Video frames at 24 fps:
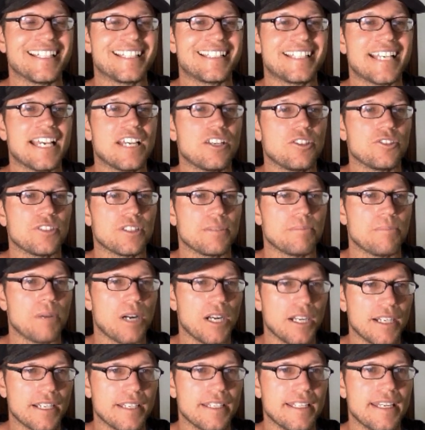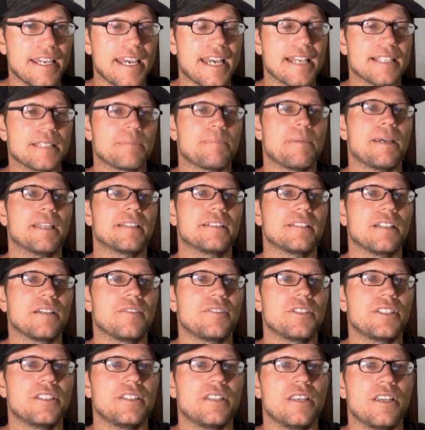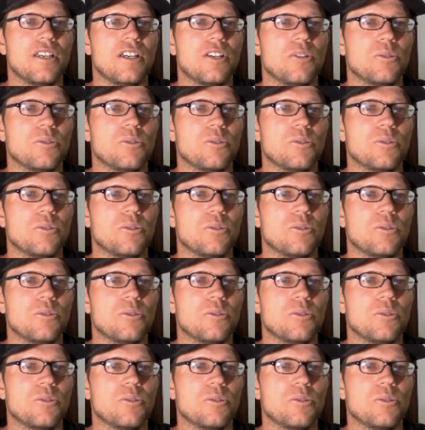sales and marketing aspect of it,